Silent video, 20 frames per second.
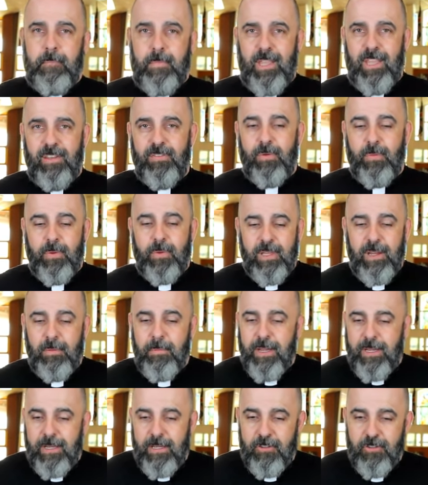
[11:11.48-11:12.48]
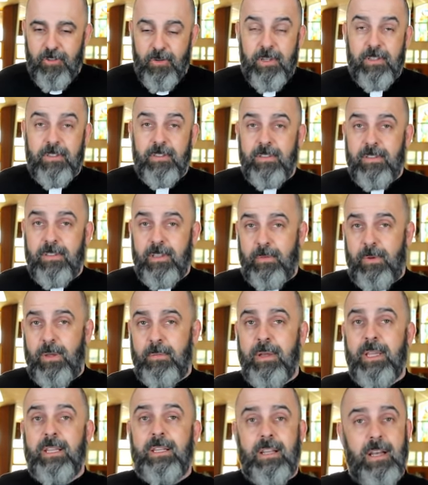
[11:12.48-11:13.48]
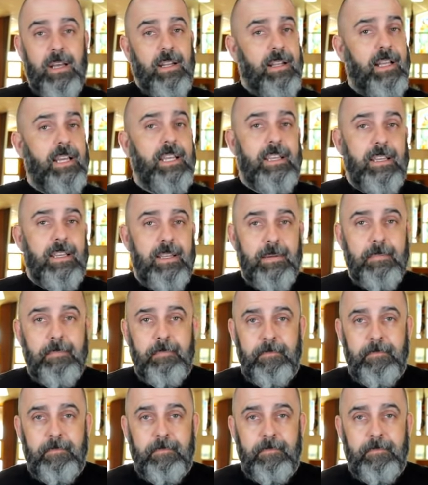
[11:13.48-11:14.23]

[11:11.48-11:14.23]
Even when they're making choices that we might not like.